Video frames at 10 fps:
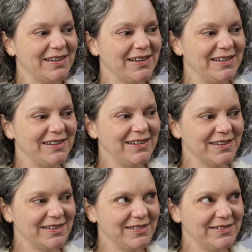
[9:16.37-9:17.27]
a
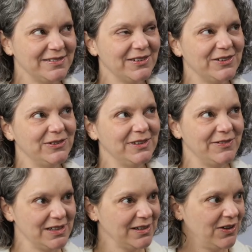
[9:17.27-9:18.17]
nun who lived
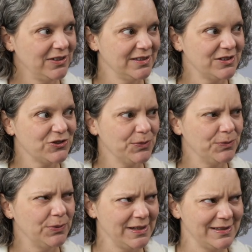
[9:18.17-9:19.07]
it all in the
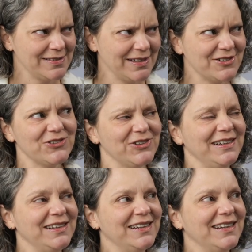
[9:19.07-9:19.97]
twentieth century.
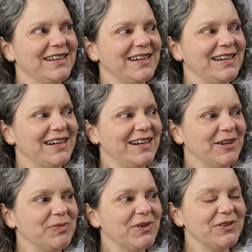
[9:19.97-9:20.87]

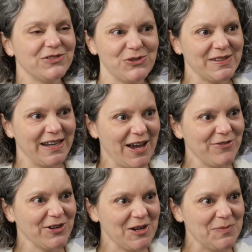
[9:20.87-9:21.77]
Um, she was an
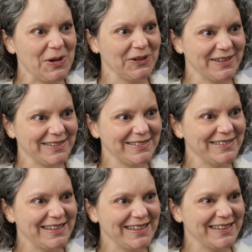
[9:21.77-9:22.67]
African-American,
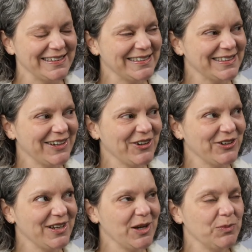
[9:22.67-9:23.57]
mm-hmm. and her
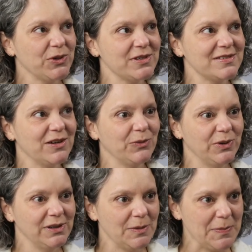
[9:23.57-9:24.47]
name was
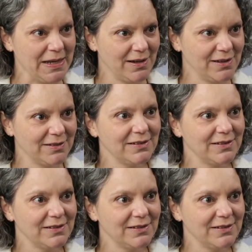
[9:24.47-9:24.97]
Wilhelmina